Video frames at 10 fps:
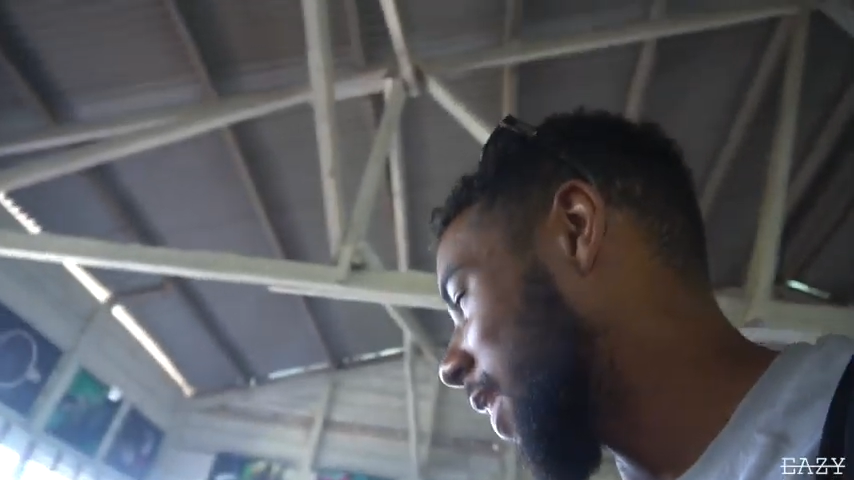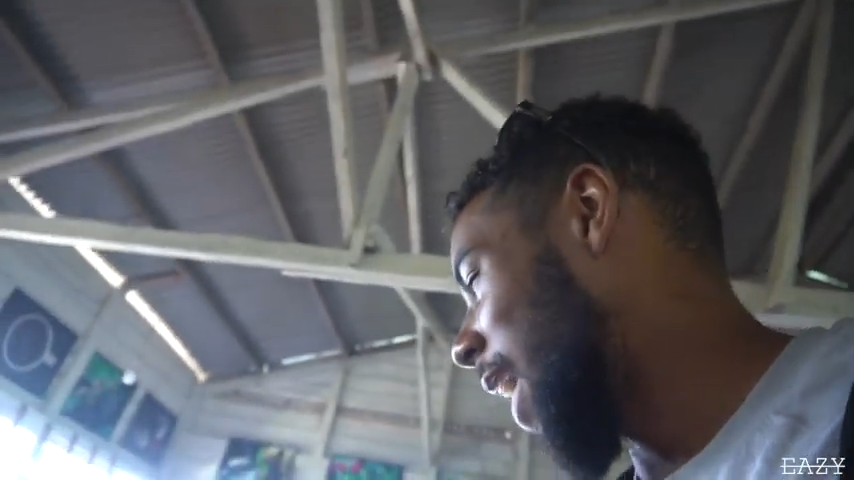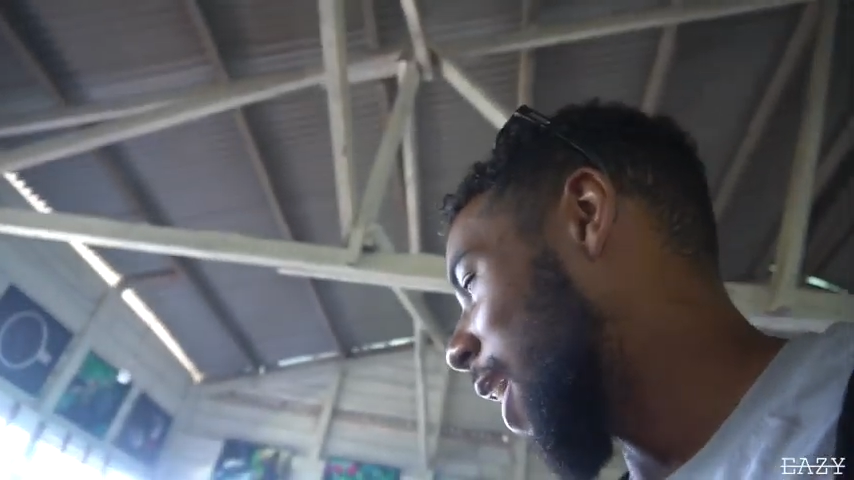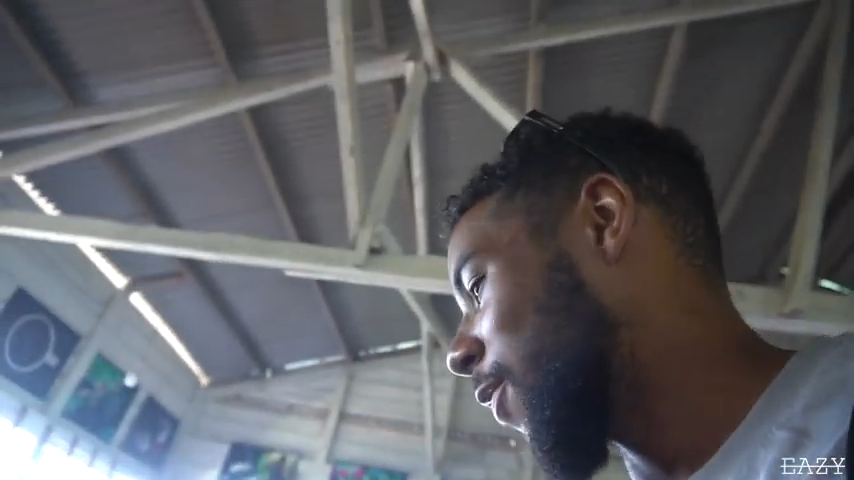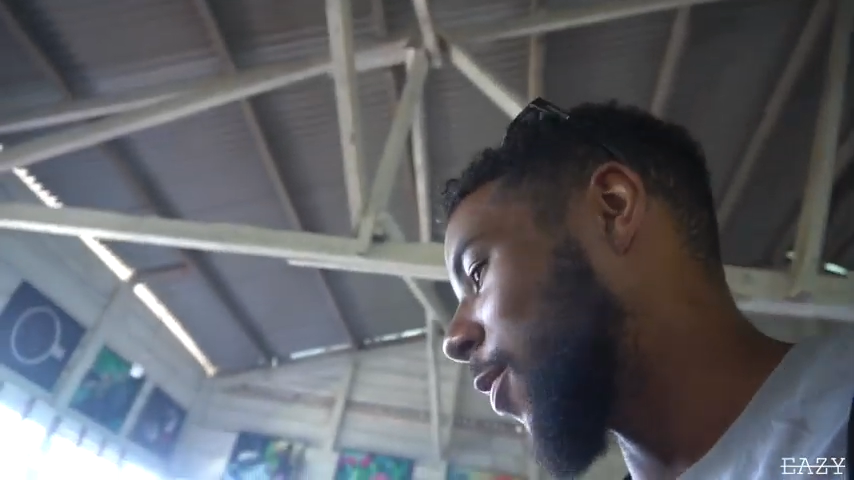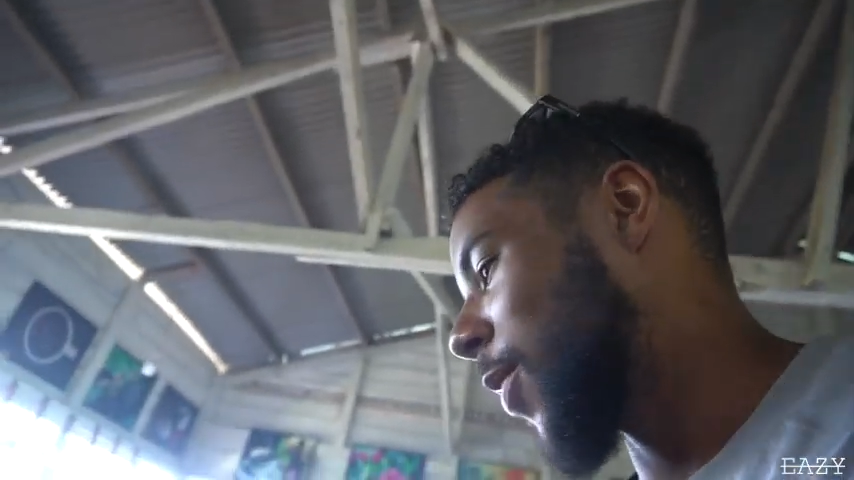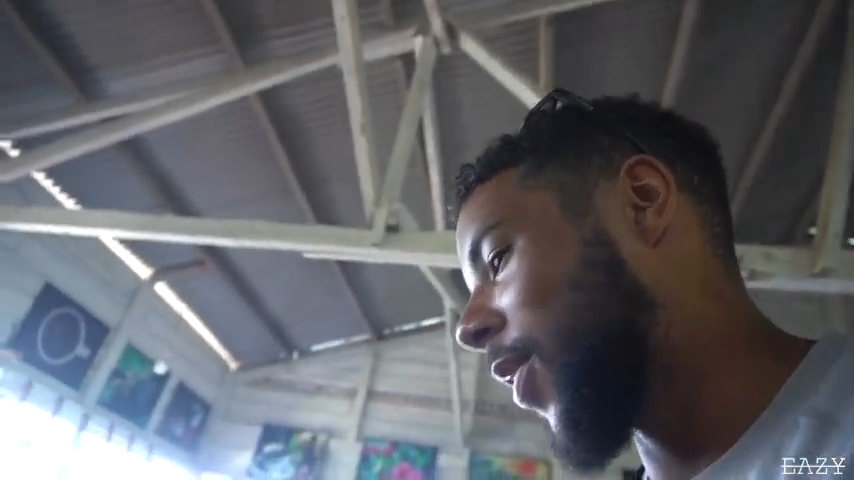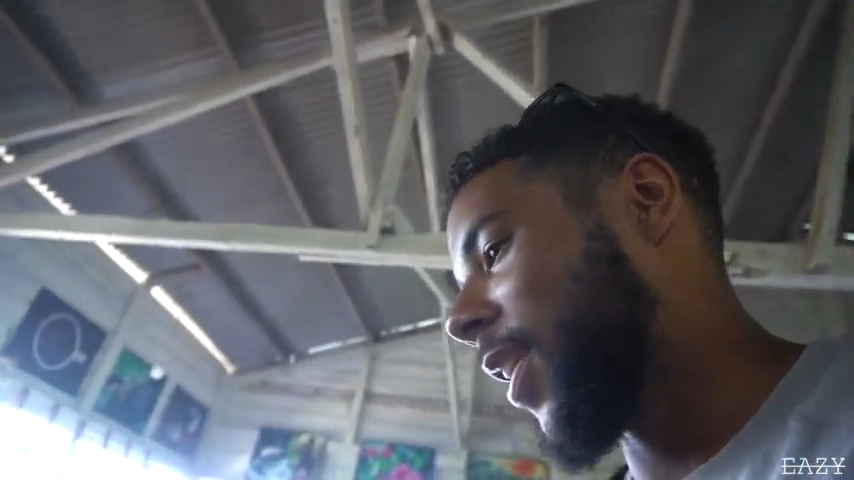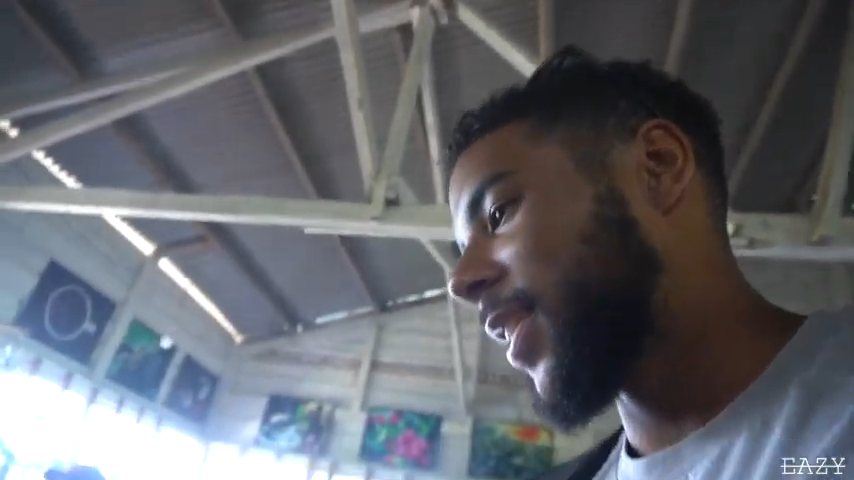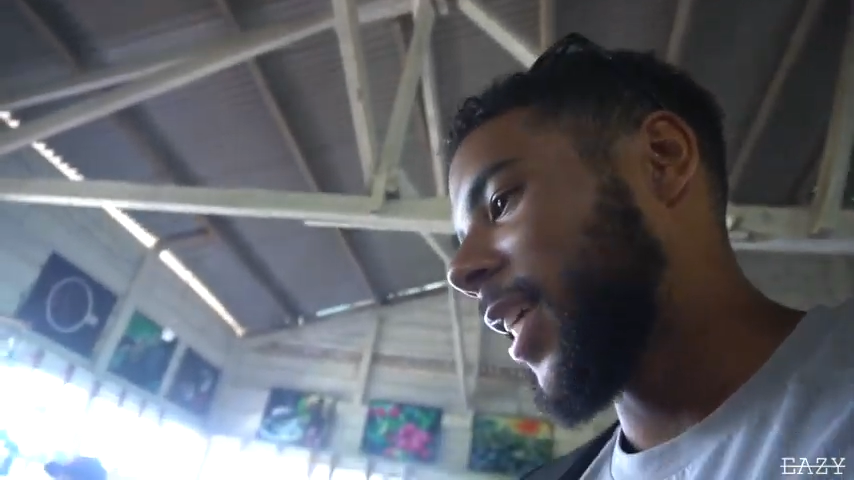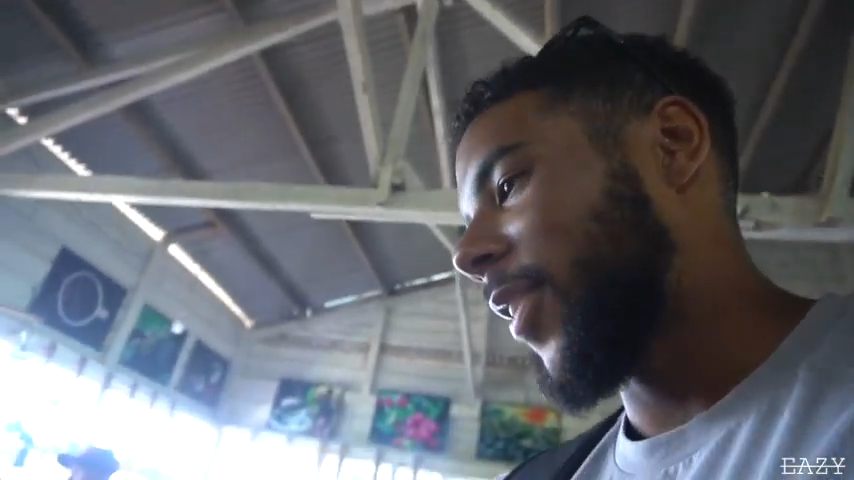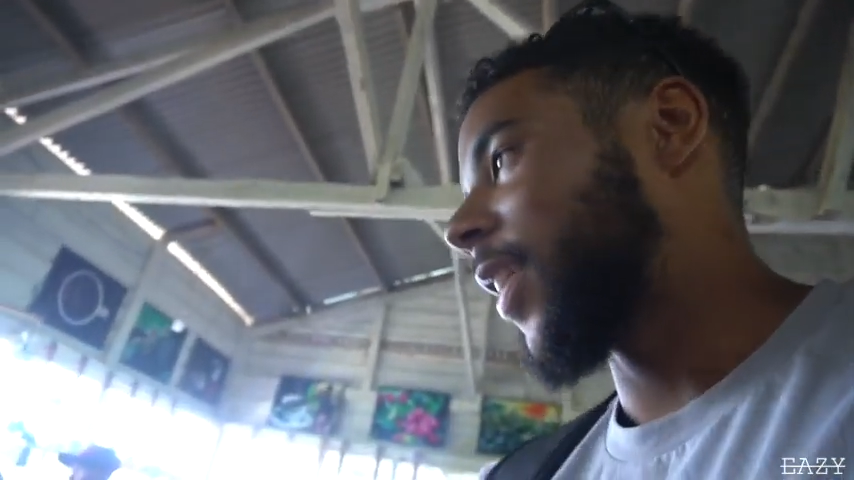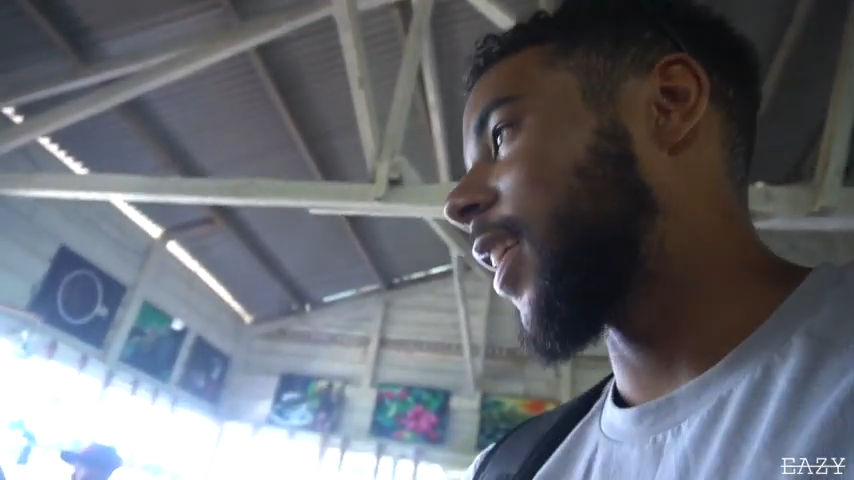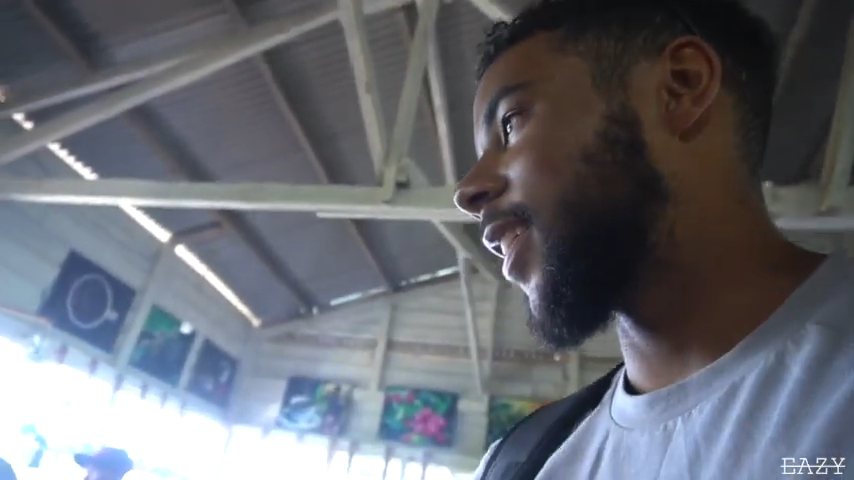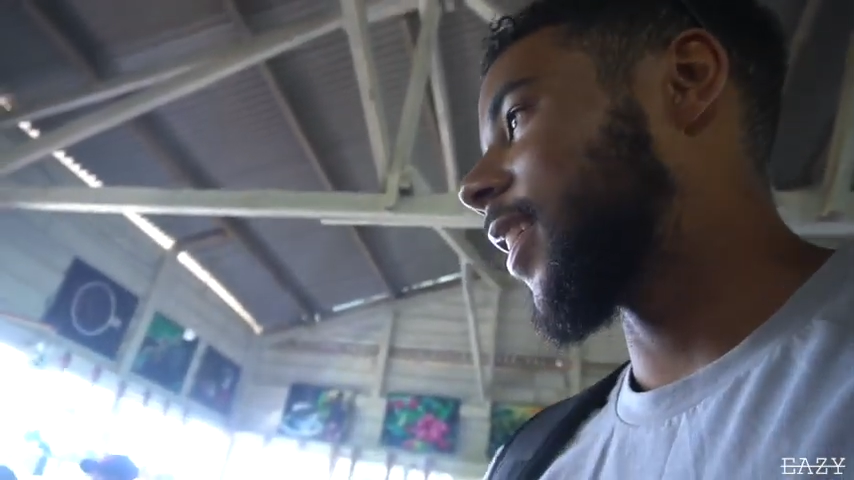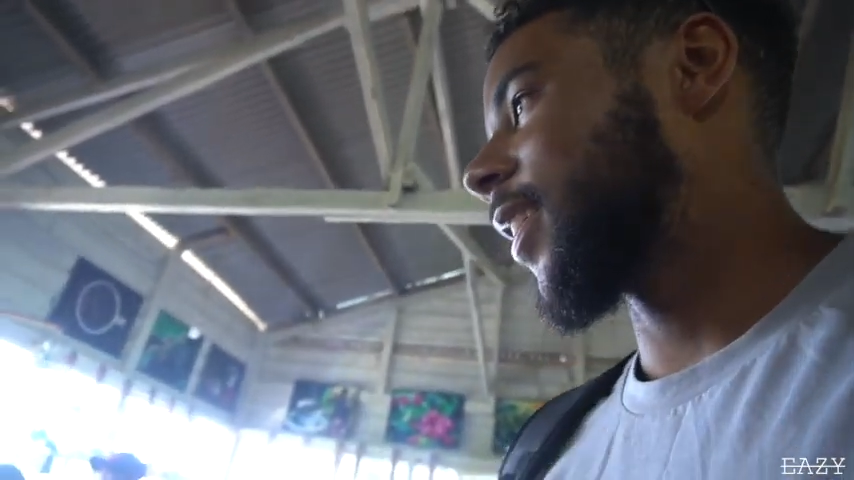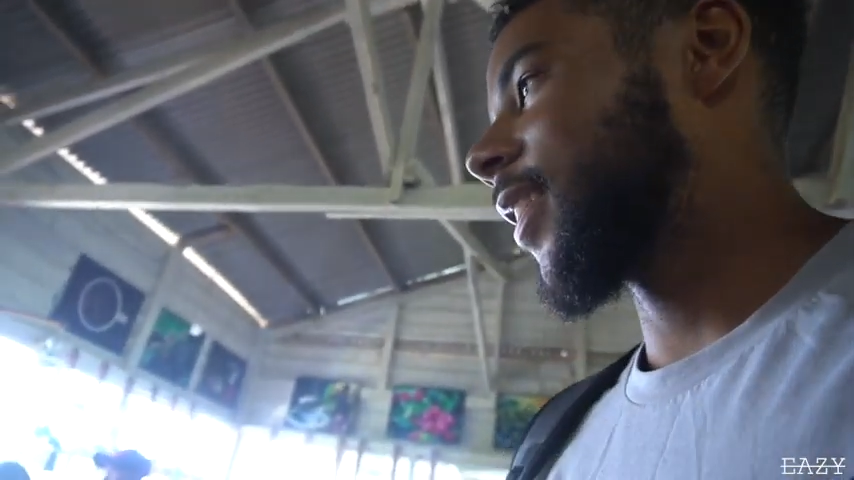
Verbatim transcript: out of the mocha cherry and